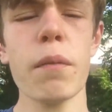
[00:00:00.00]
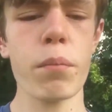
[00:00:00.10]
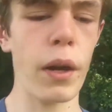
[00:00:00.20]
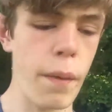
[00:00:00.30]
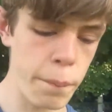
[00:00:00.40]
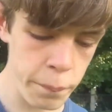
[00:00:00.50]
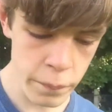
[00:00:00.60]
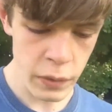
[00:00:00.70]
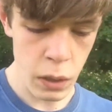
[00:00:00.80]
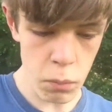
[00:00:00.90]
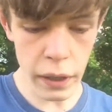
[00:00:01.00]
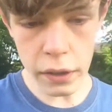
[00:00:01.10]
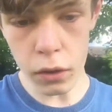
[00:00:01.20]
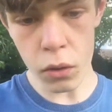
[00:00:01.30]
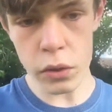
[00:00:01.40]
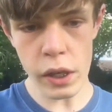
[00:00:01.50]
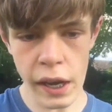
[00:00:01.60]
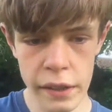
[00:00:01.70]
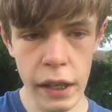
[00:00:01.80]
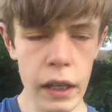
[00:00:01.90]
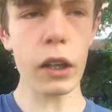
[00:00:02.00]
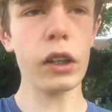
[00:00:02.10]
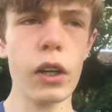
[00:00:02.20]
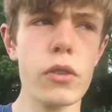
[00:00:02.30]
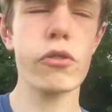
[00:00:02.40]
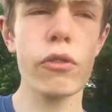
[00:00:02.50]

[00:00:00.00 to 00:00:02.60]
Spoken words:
But we're getting those, and they're going to go straight